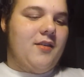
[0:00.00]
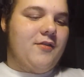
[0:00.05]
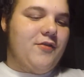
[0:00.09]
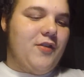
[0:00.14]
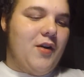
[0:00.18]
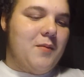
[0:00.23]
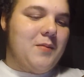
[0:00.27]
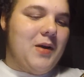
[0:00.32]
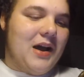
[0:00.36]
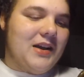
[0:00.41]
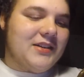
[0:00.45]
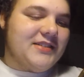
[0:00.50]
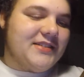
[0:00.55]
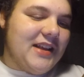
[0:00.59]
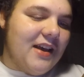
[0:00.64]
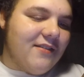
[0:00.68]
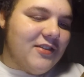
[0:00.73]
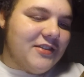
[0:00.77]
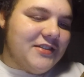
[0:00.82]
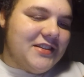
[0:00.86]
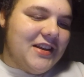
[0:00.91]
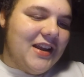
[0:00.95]
From
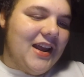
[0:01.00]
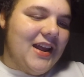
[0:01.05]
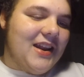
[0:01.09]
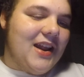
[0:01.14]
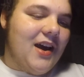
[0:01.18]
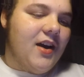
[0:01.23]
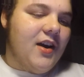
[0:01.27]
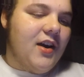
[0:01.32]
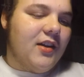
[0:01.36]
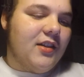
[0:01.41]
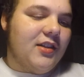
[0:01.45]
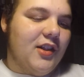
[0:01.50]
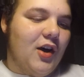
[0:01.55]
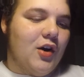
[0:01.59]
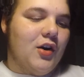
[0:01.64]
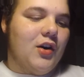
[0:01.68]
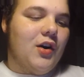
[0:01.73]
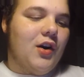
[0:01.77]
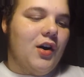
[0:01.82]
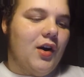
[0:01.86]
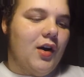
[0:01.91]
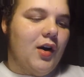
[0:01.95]
17
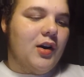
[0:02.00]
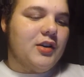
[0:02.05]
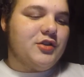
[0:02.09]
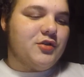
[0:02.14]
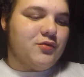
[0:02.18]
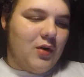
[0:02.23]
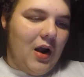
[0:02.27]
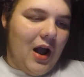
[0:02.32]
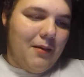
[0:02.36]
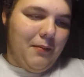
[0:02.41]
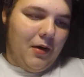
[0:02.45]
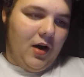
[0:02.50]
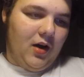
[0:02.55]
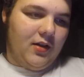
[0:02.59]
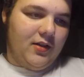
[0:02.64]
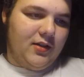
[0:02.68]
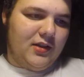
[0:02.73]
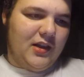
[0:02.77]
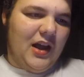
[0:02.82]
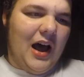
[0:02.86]
La Drama.